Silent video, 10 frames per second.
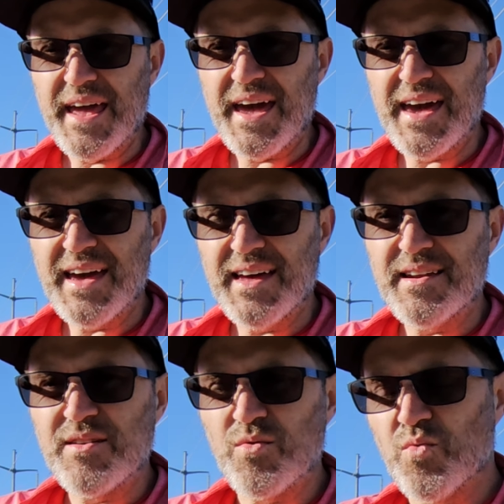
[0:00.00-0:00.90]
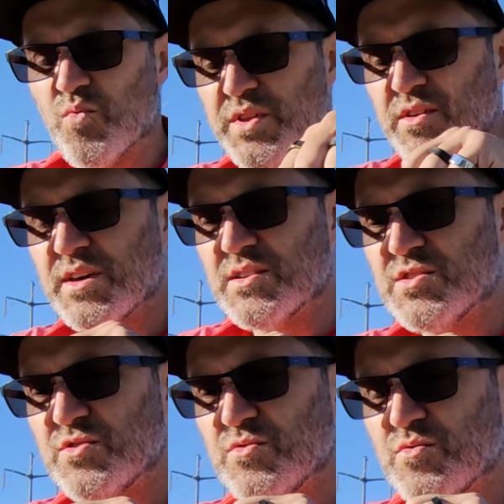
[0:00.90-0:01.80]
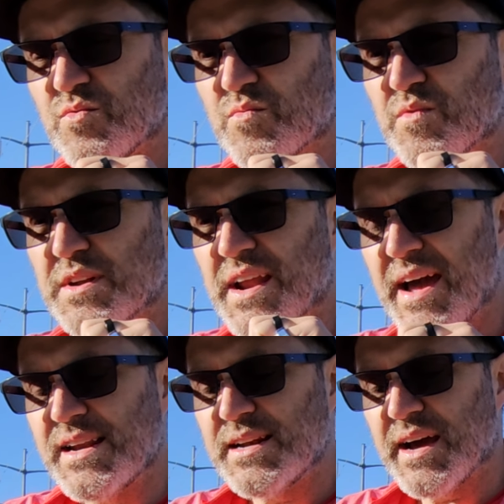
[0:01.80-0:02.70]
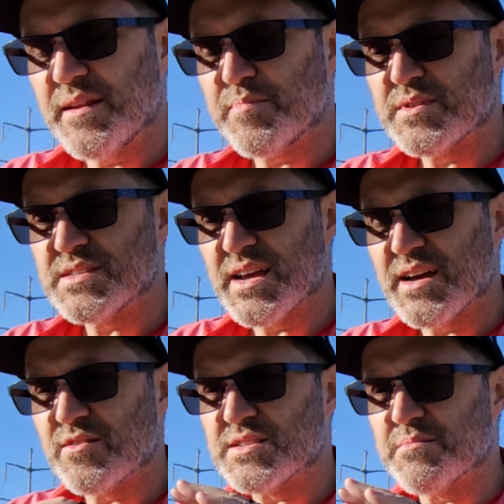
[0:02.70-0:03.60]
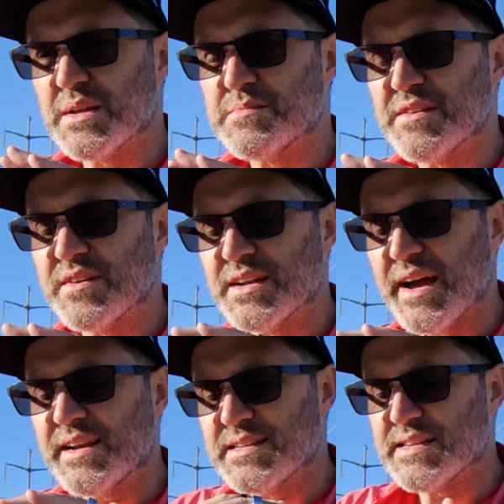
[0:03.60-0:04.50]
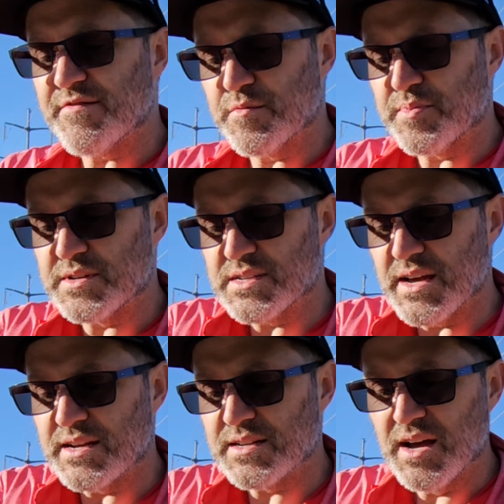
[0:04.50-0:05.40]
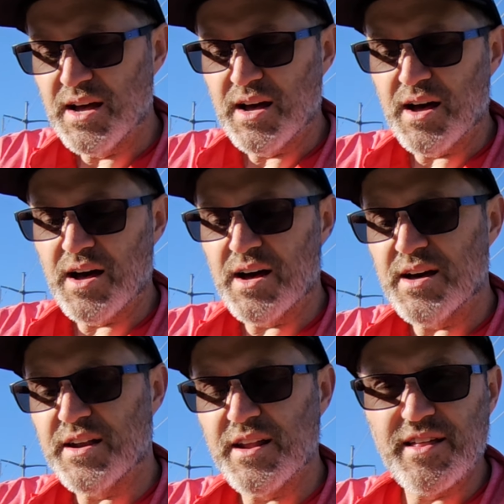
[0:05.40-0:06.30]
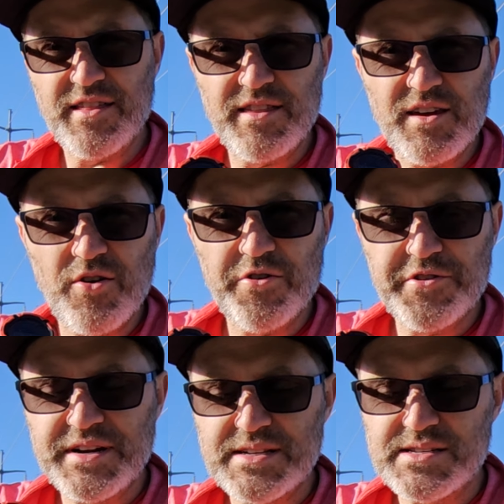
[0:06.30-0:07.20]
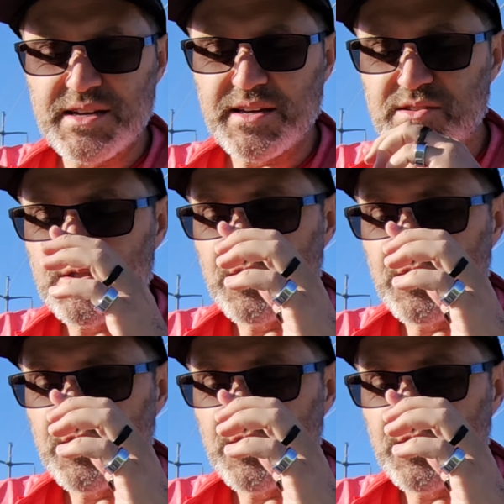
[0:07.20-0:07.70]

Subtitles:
And when you get to 99% or sometimes even 97% on the older Instincts,